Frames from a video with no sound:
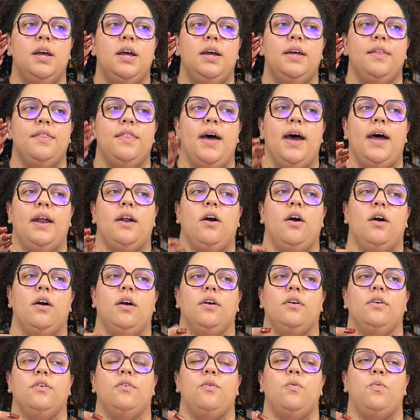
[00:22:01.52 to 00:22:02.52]
that
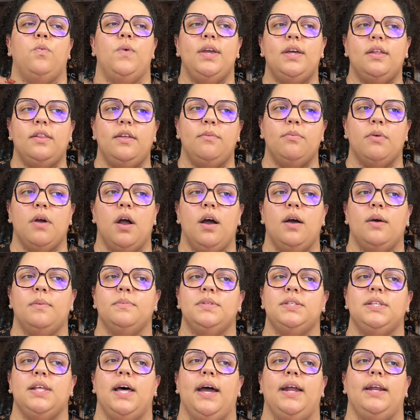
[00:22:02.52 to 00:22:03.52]
are weekly
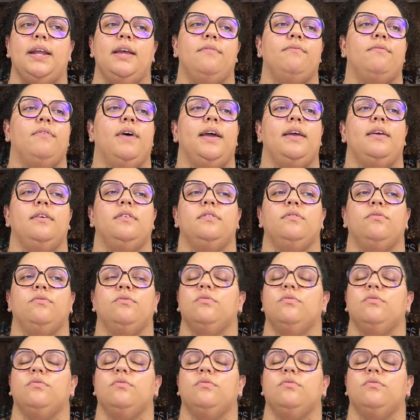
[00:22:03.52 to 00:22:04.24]
prompts that invite